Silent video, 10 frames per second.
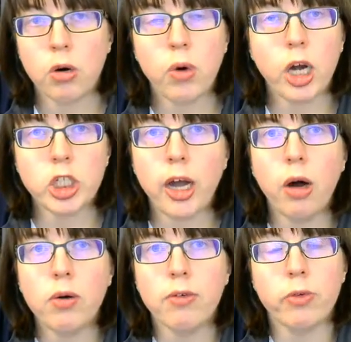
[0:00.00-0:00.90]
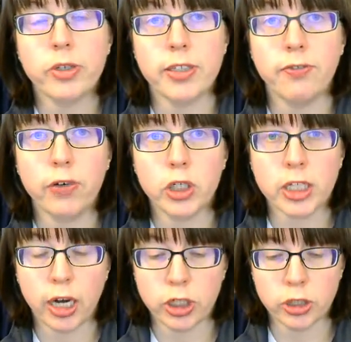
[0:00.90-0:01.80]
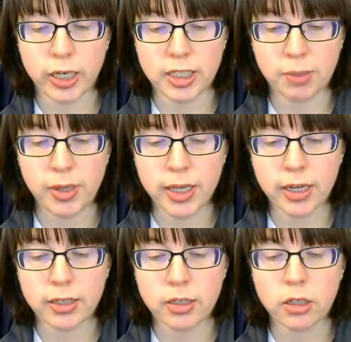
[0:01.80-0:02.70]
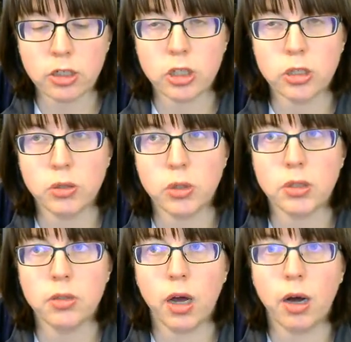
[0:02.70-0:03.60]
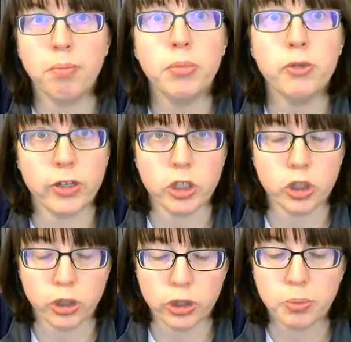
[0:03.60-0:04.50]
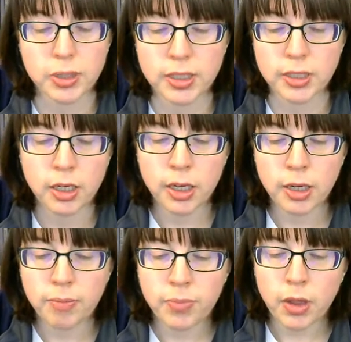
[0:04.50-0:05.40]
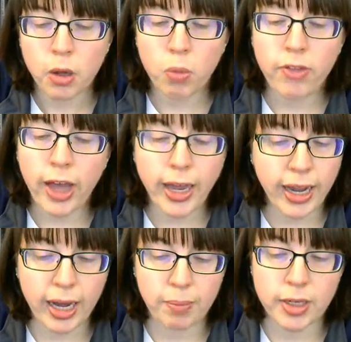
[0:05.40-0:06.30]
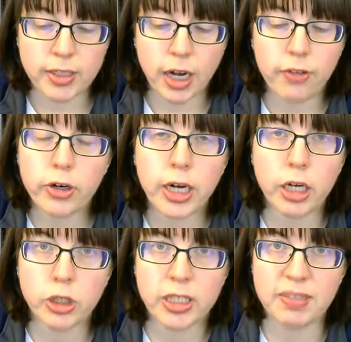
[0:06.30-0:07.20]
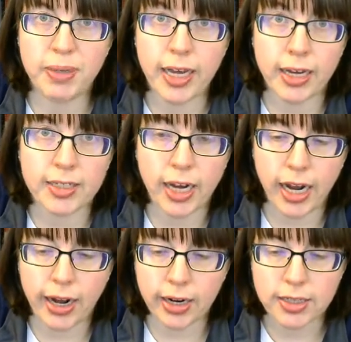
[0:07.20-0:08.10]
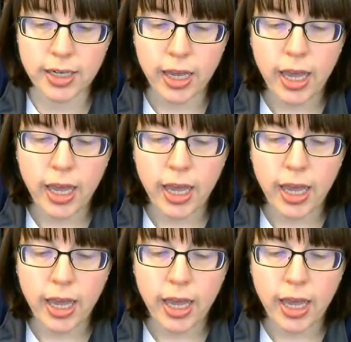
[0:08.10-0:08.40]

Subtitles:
Russia, however, was the first country to begin to move its troops. When that happened, other countries began to act.